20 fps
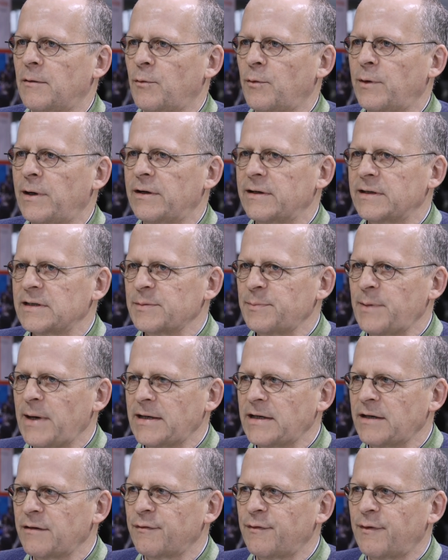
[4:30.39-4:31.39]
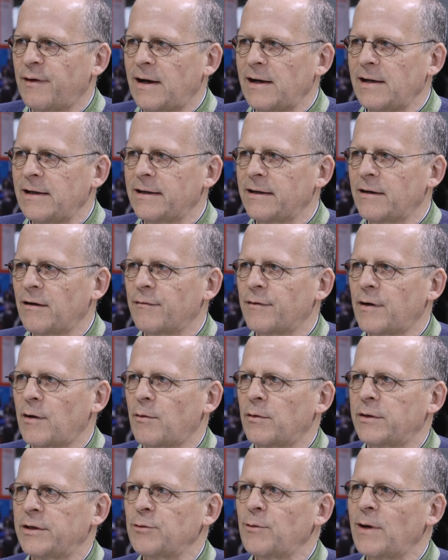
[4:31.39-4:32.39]
we are expecting filing of
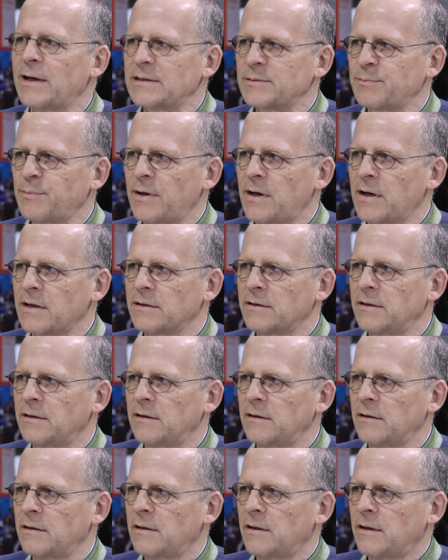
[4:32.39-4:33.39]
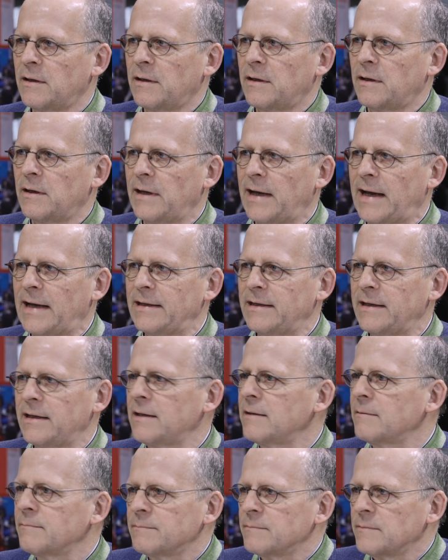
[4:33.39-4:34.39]
our US partner
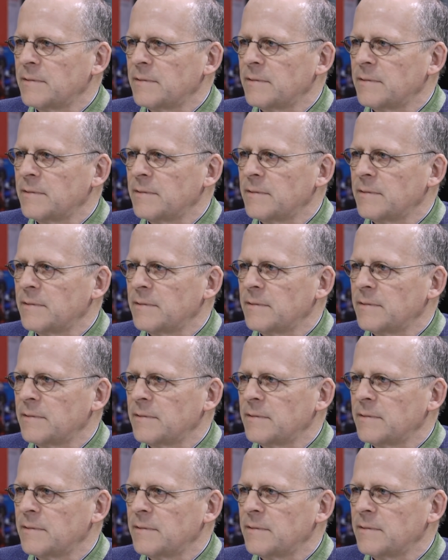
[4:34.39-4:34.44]
any